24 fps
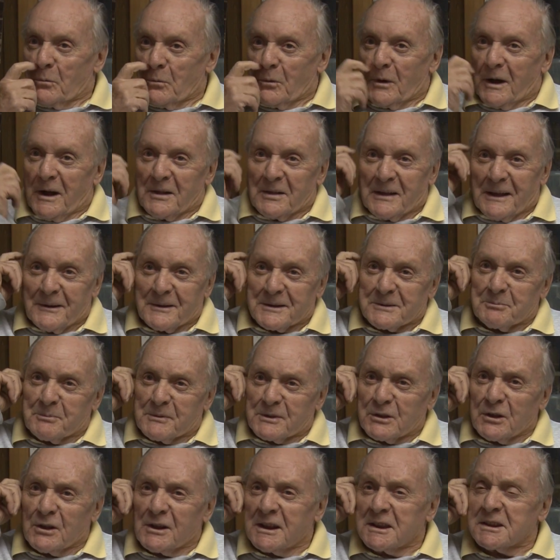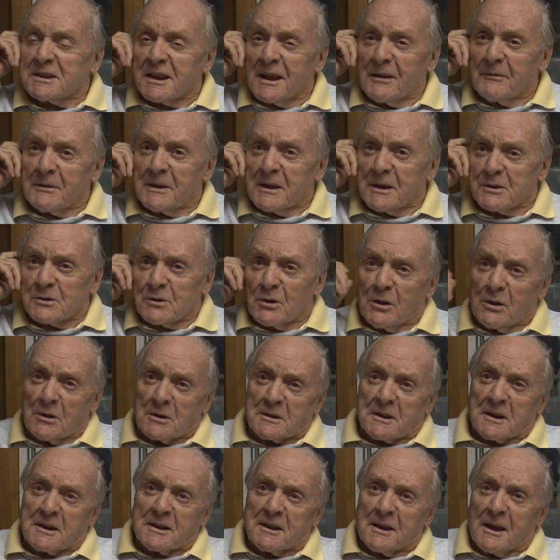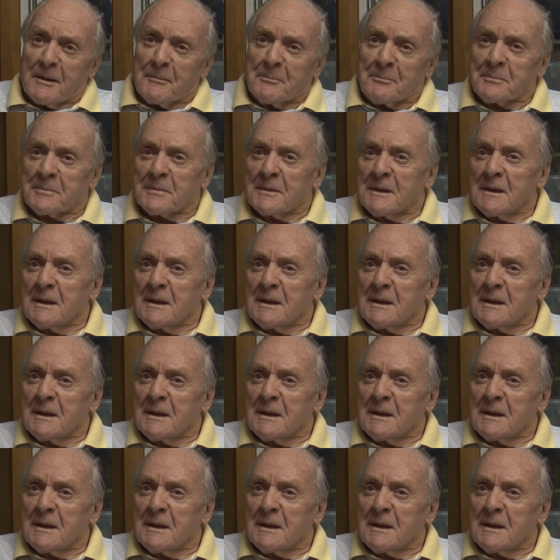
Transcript: Well, I was 37 years old at the time,